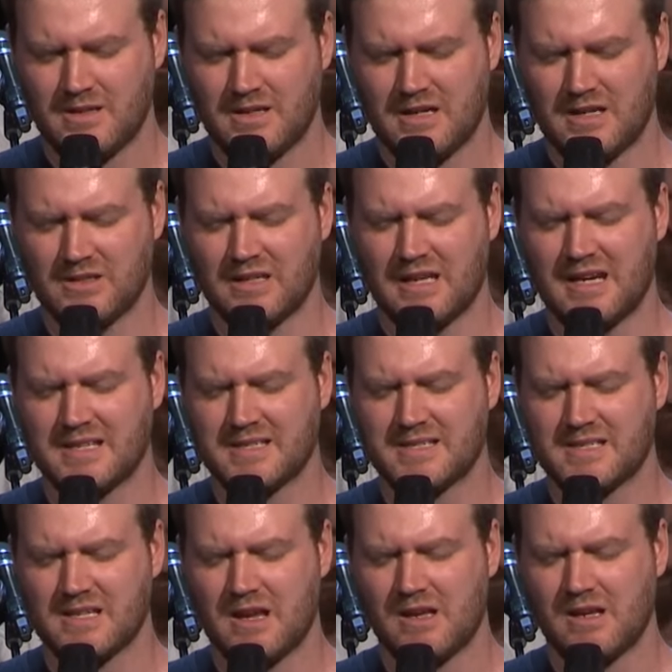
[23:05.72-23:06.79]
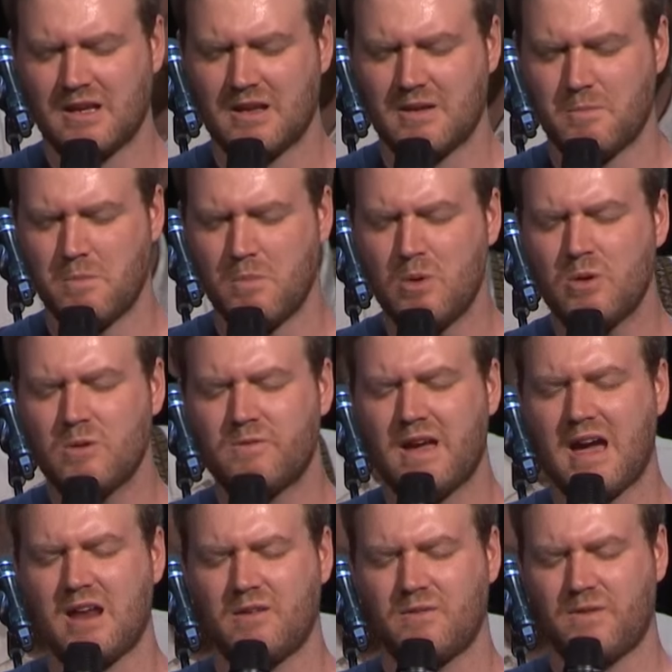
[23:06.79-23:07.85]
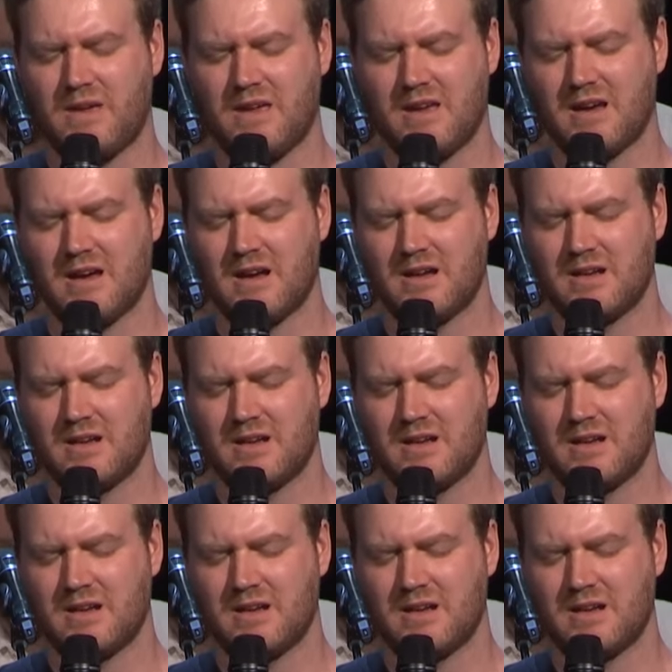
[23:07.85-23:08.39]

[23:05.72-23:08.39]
And let us move out of here